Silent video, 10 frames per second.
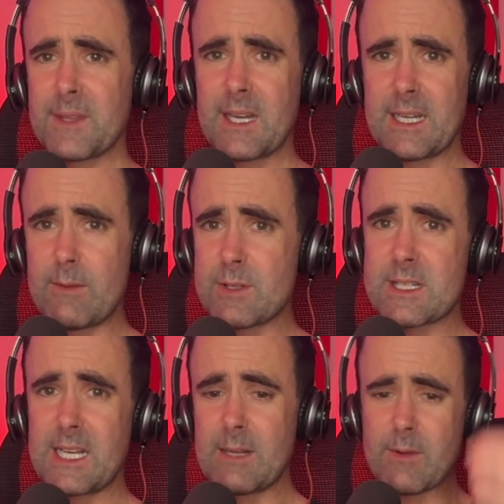and he was
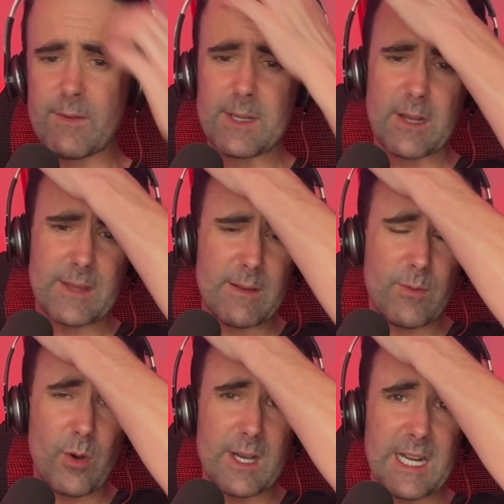dealing with, they were
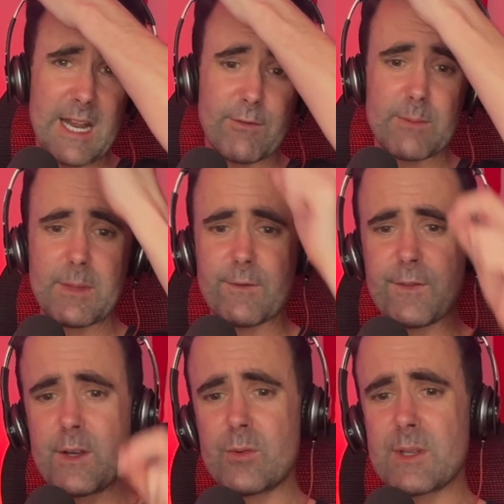quite clever in
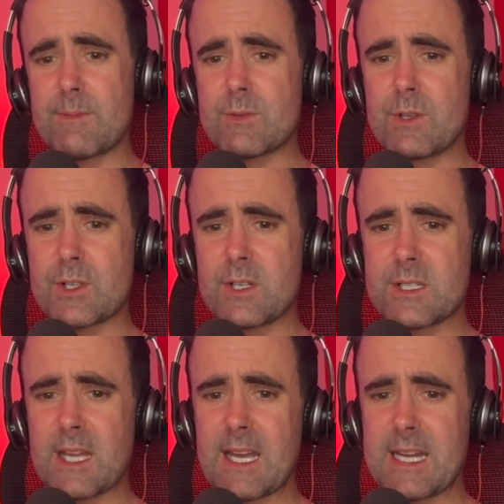midfield, Ipswich,
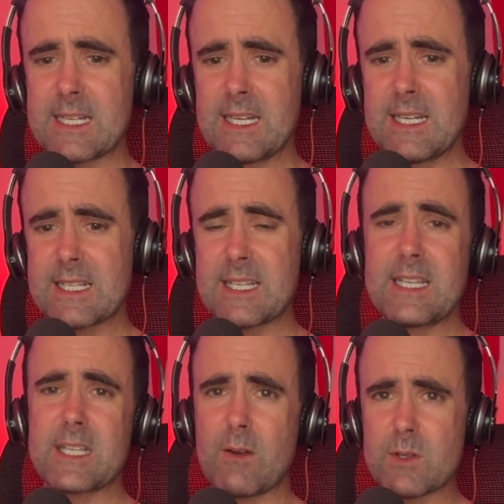because they had
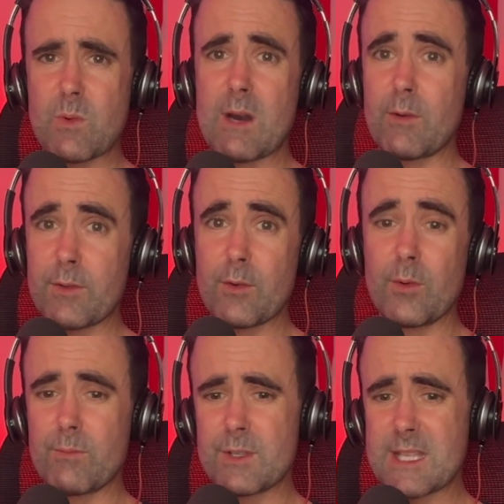Ciso as well. I
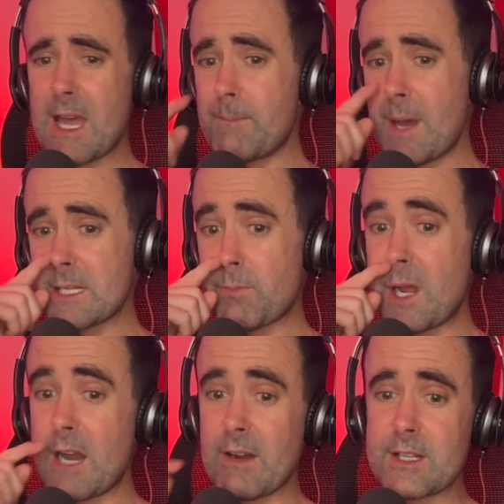thought was their best
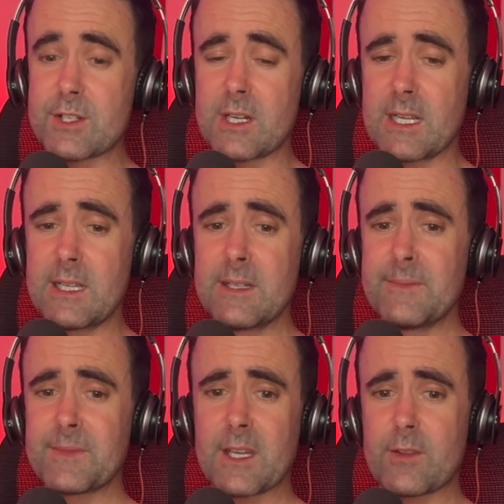player, actually.
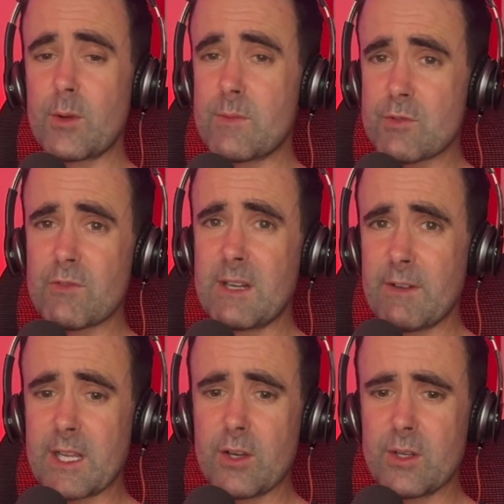I thought he was really,
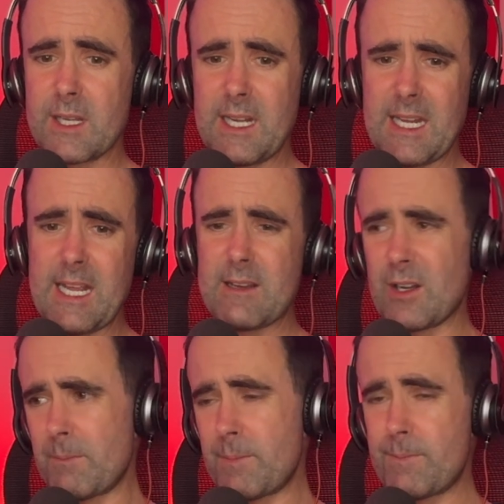really good. And he kind of